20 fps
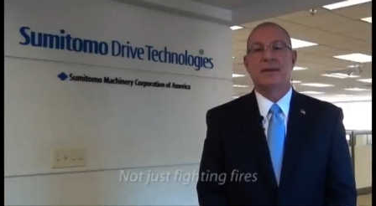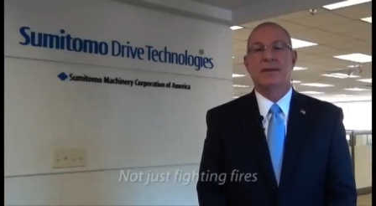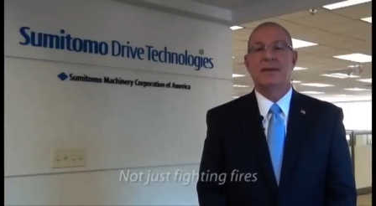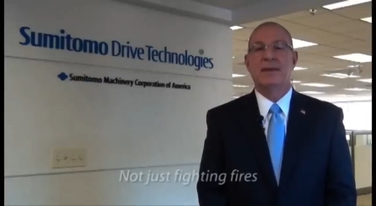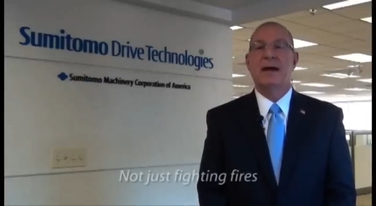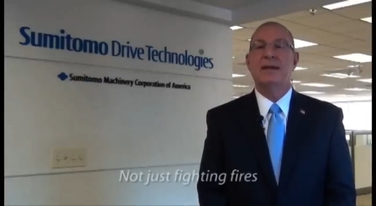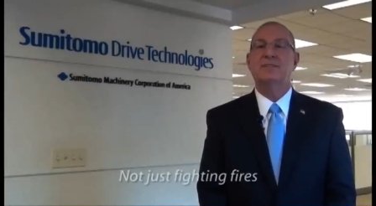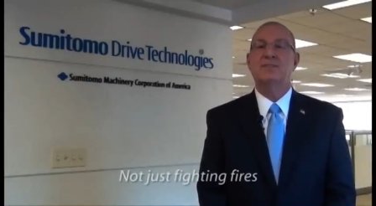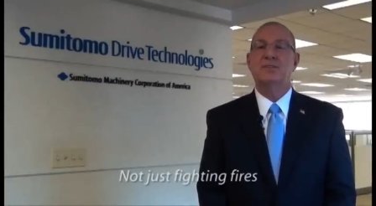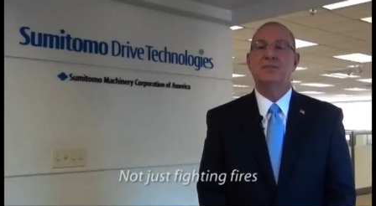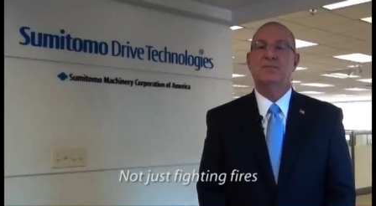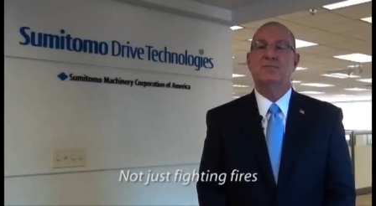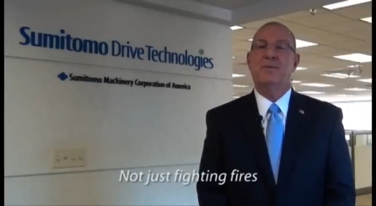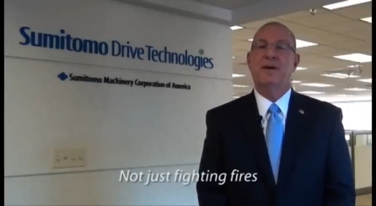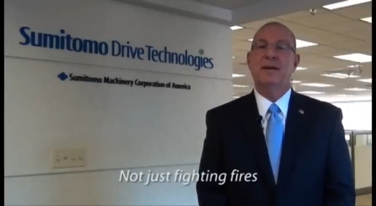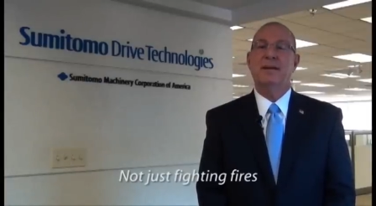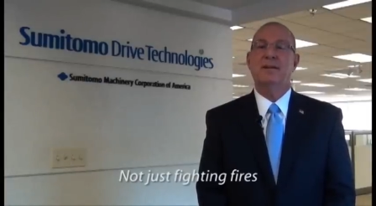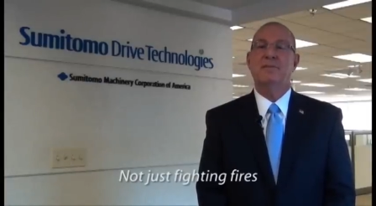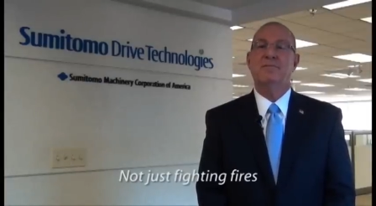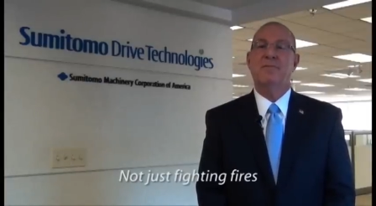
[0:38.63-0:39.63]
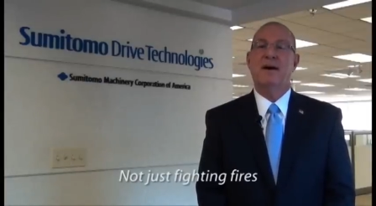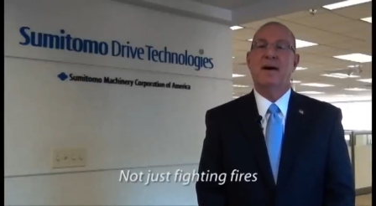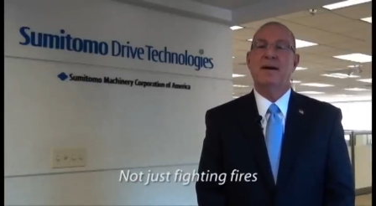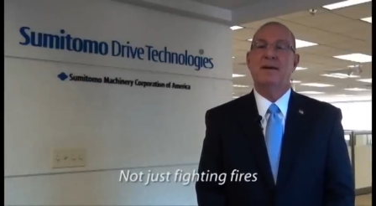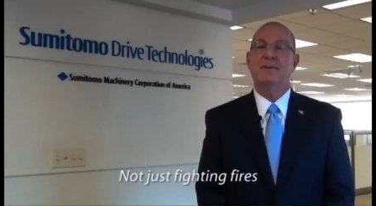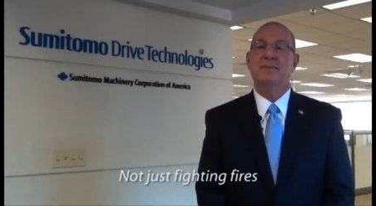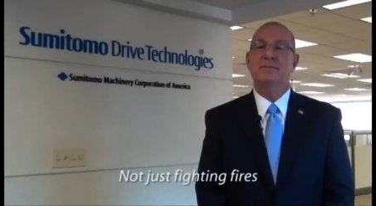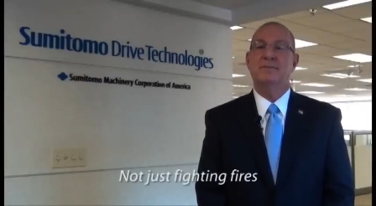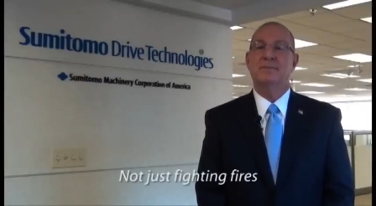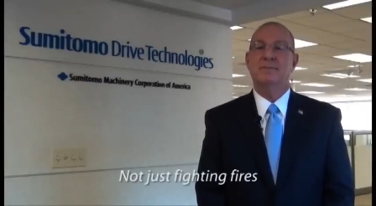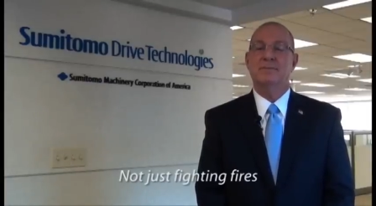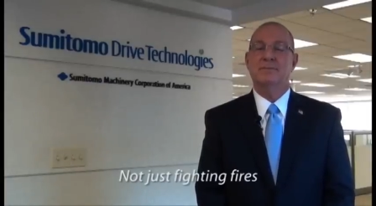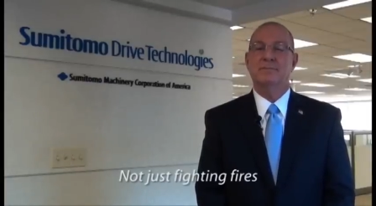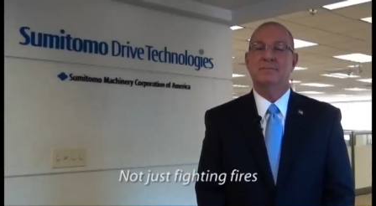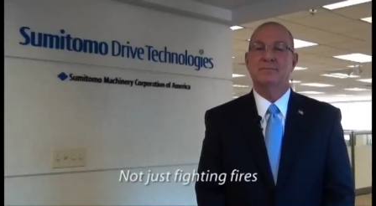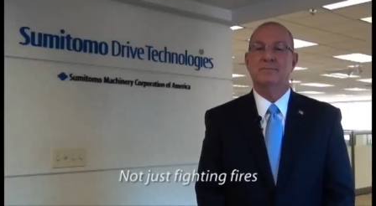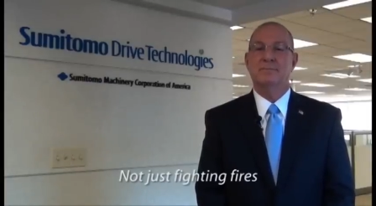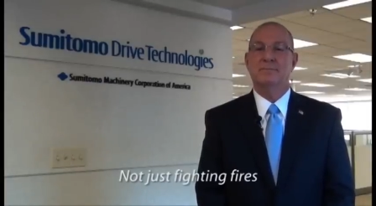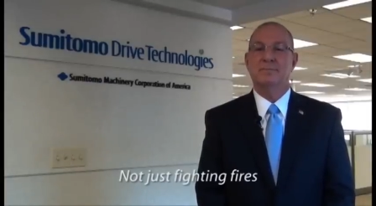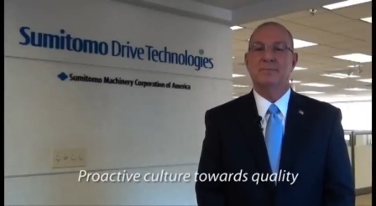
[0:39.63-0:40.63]
Not just fighting fires,
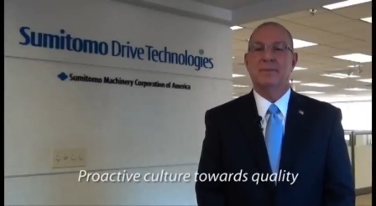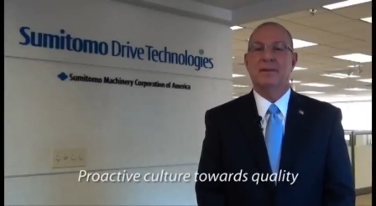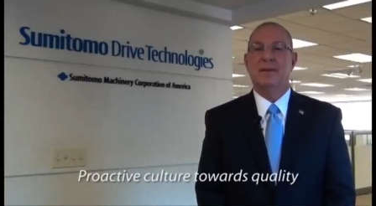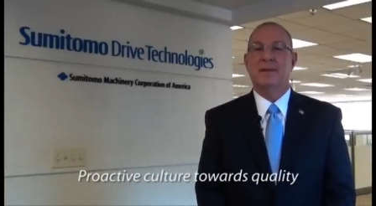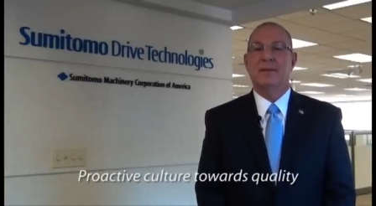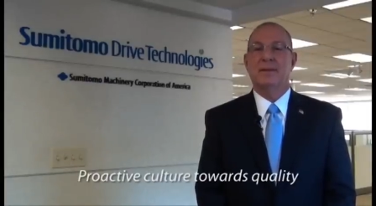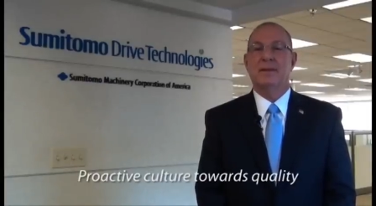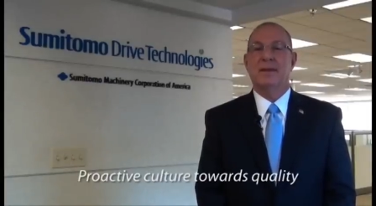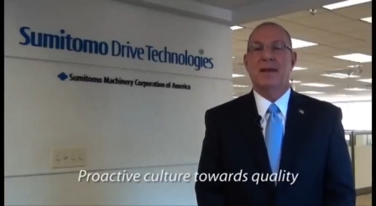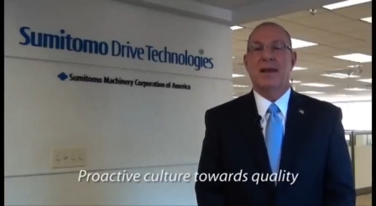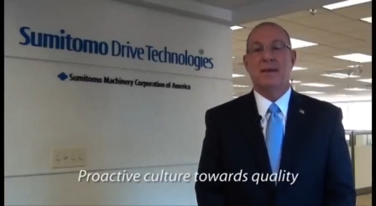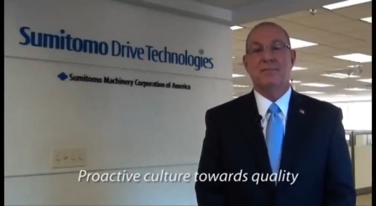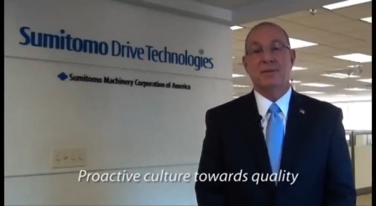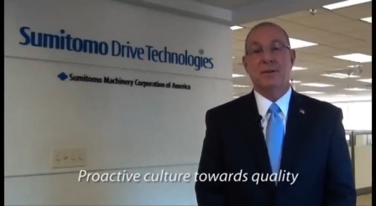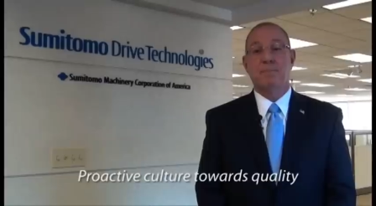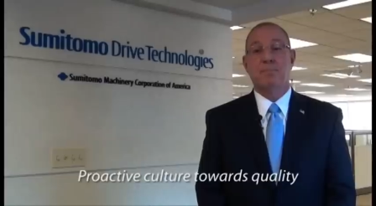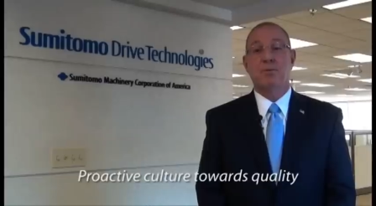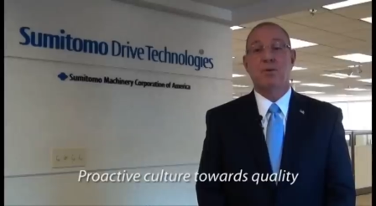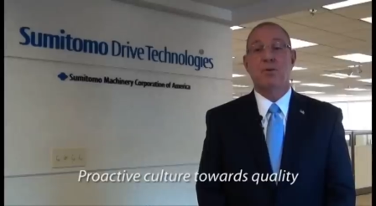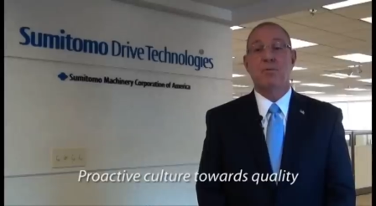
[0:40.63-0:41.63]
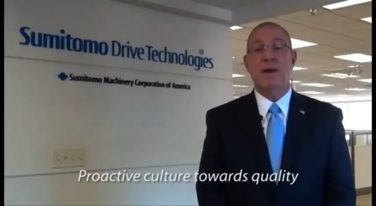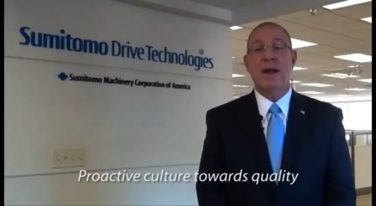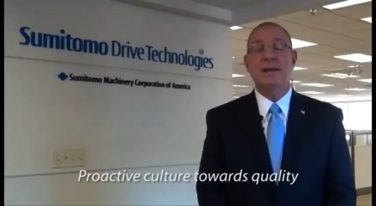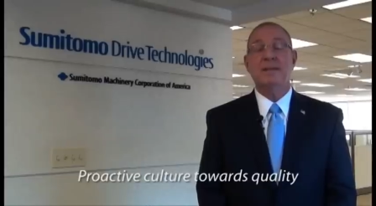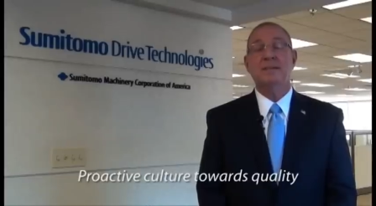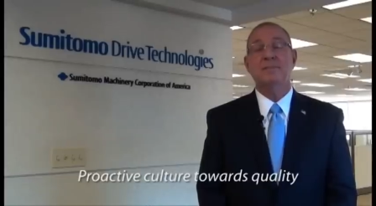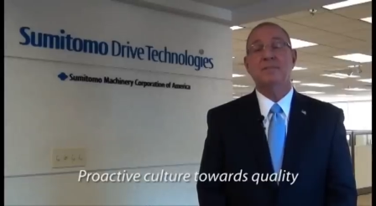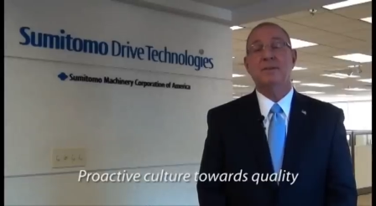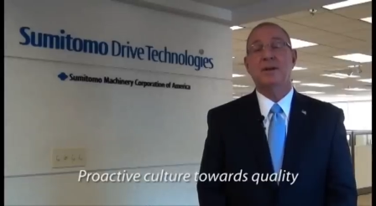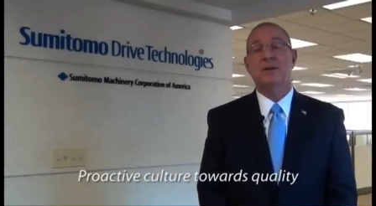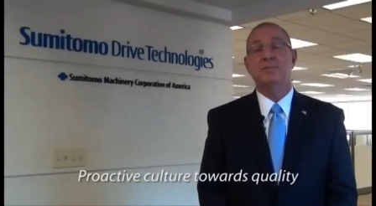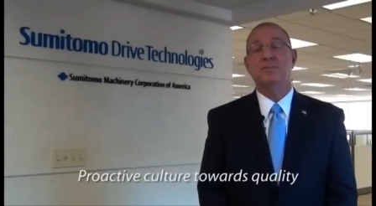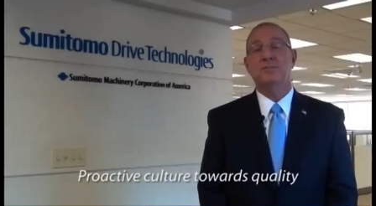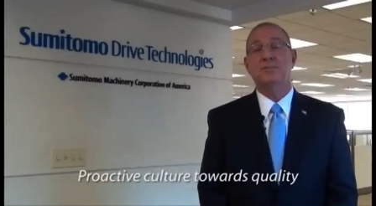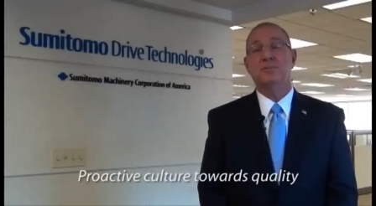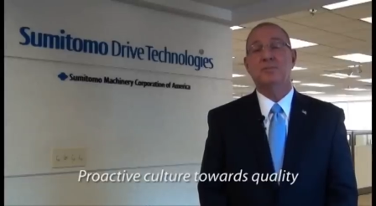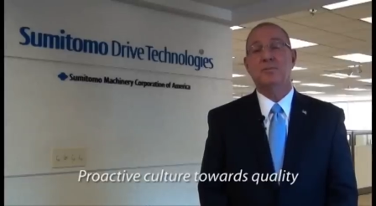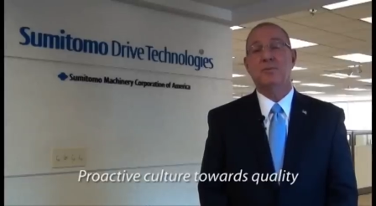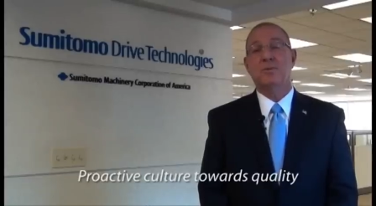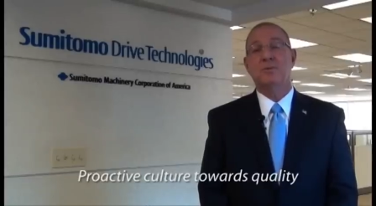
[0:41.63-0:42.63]
having a proactive
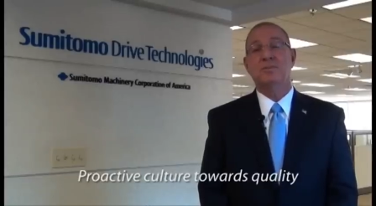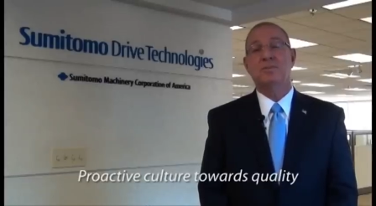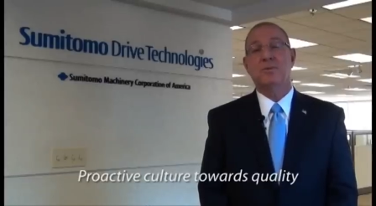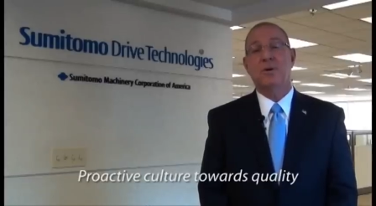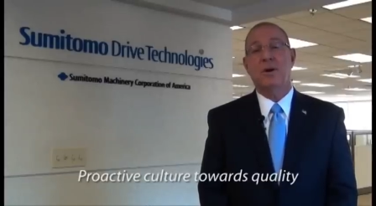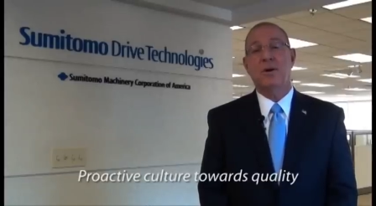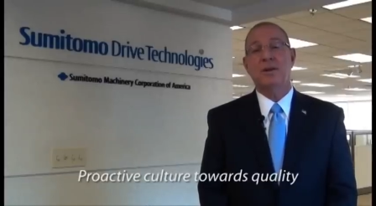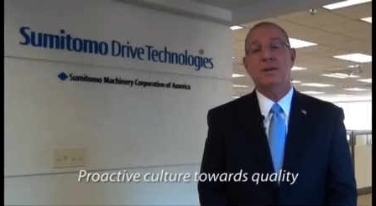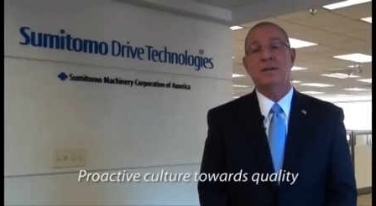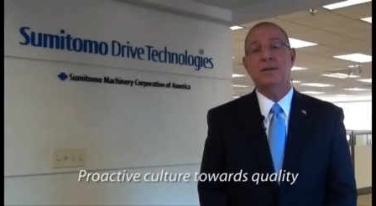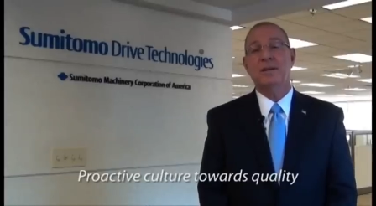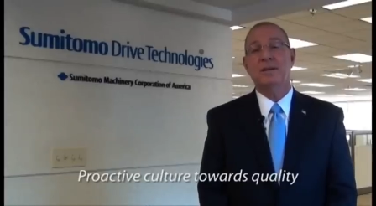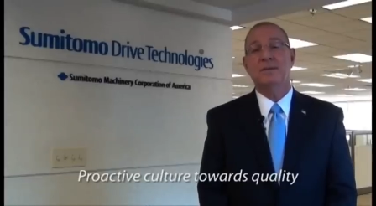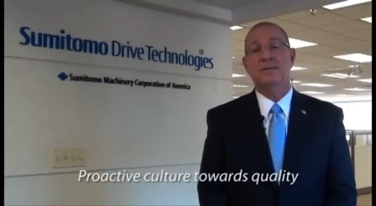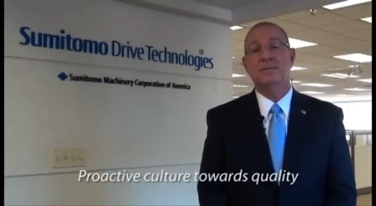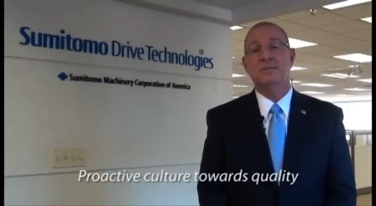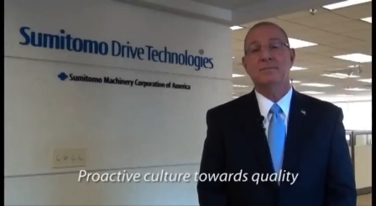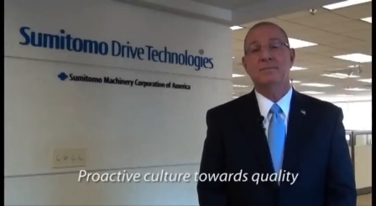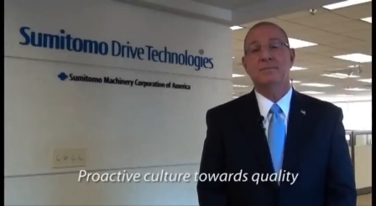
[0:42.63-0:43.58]
culture towards quality,